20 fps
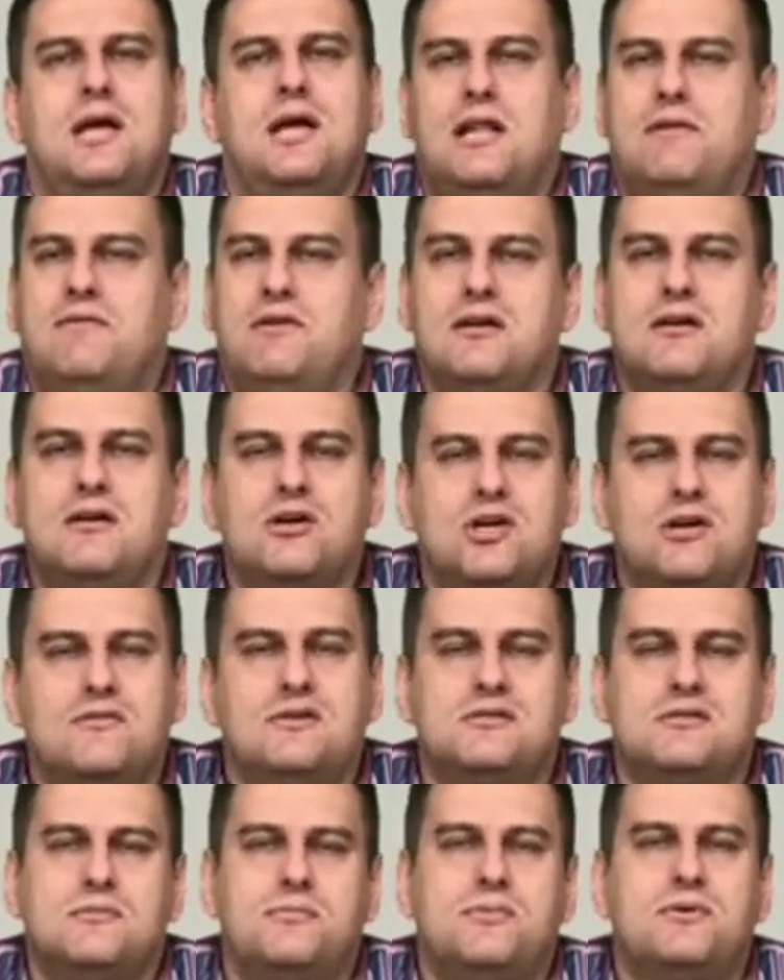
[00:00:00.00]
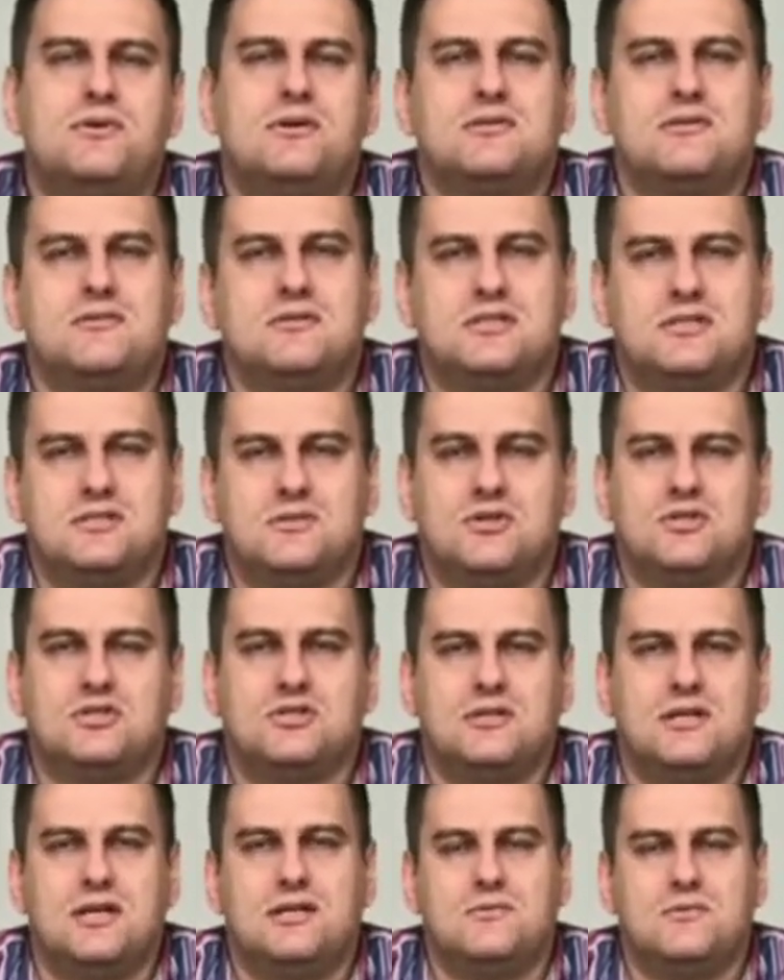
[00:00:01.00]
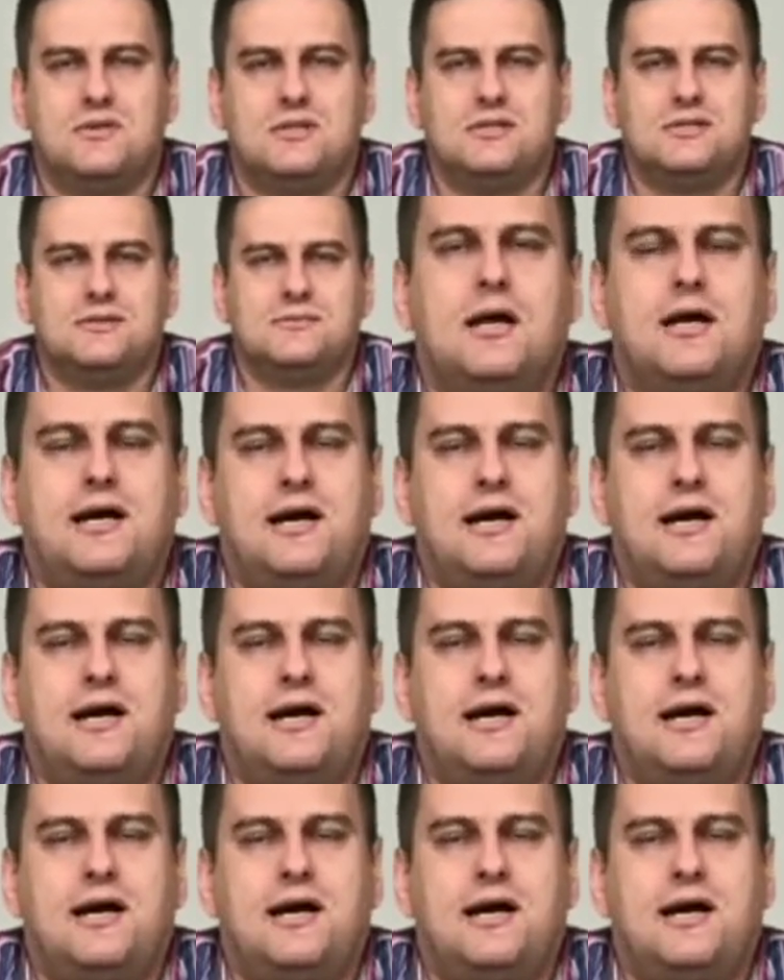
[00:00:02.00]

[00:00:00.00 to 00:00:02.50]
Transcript: and we have growing support of the social networks.